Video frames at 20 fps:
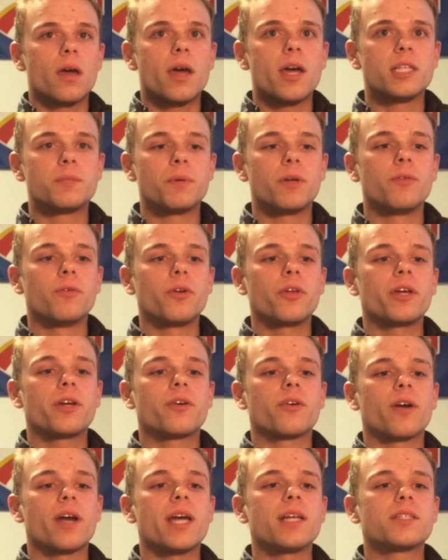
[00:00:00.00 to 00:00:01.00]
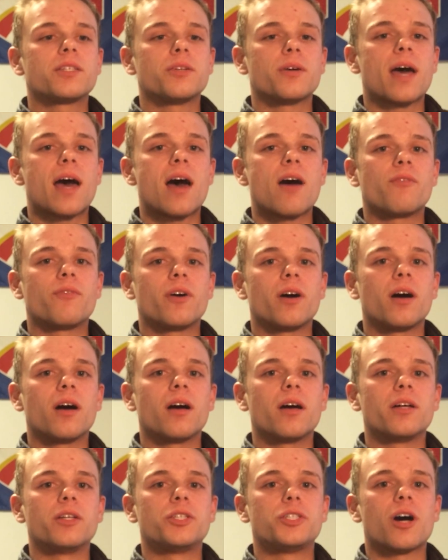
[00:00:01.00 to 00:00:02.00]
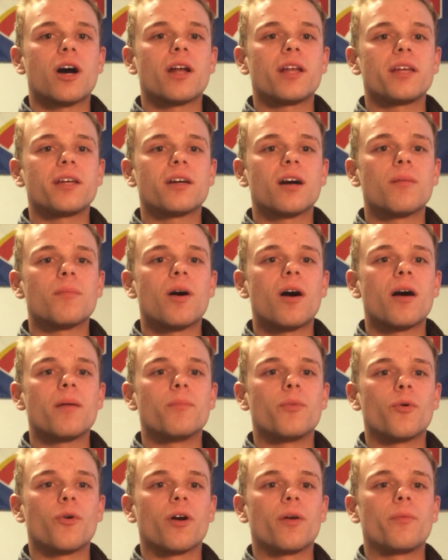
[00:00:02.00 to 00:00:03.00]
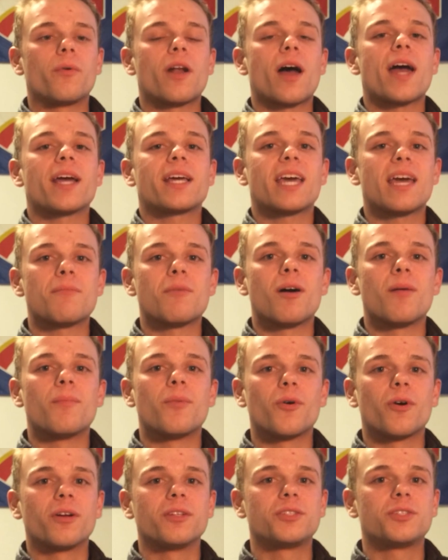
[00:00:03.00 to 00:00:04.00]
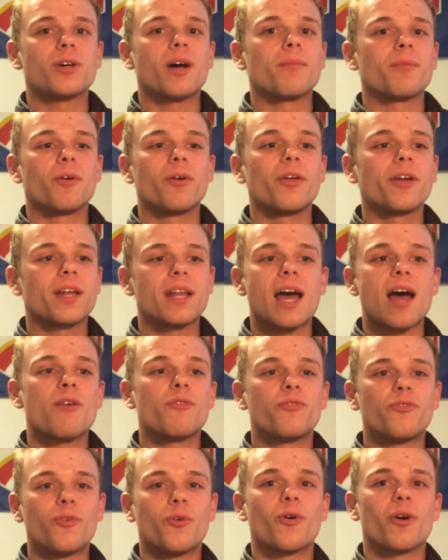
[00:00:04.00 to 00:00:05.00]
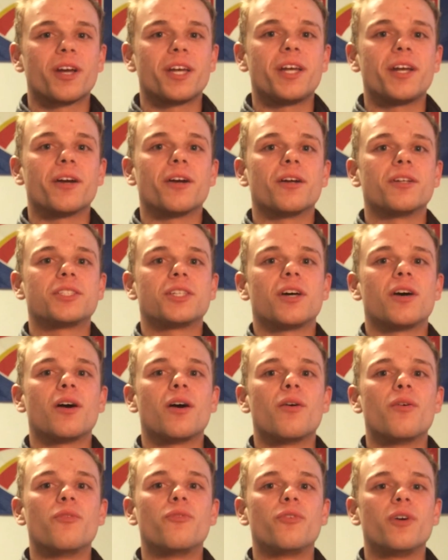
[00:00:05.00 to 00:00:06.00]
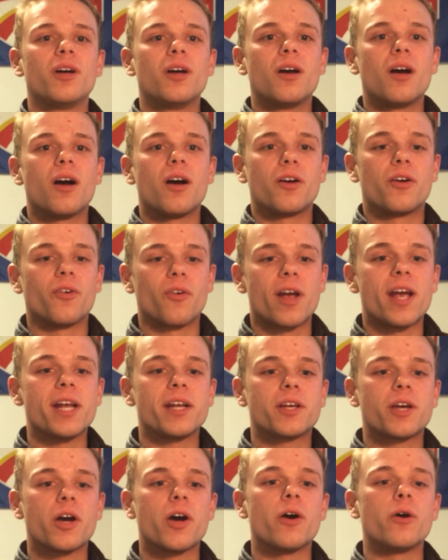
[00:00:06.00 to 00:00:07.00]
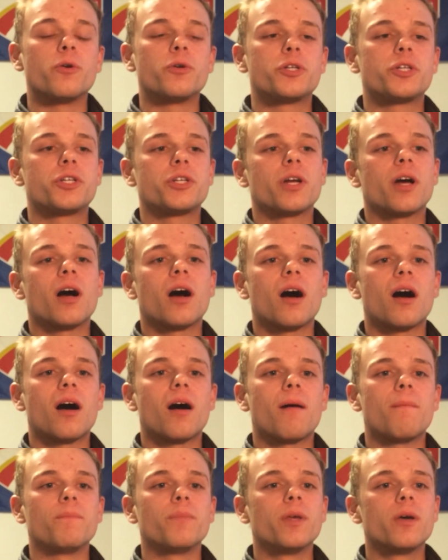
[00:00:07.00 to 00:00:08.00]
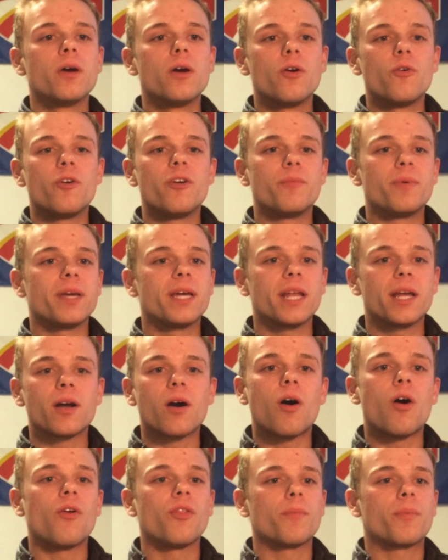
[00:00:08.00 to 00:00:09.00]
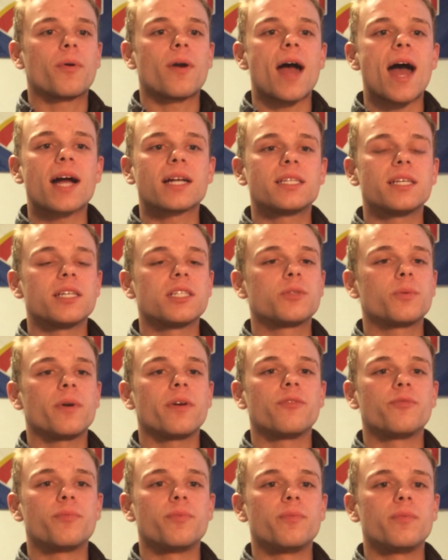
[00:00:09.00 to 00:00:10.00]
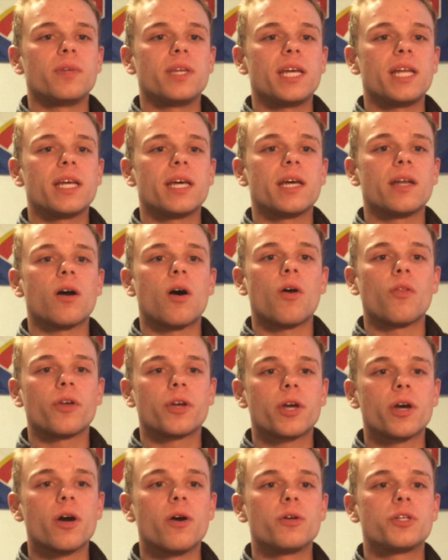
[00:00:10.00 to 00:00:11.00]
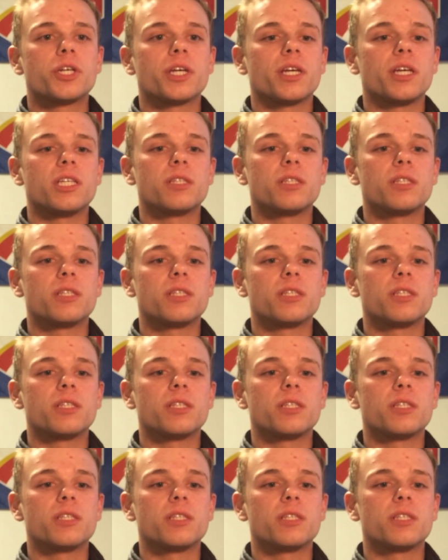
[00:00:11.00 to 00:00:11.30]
It's been really great to have Johnny come on board when I came on board, so I'm really going to have 4 years of a great coach. We've been getting all the practice we've needed, all the coaching.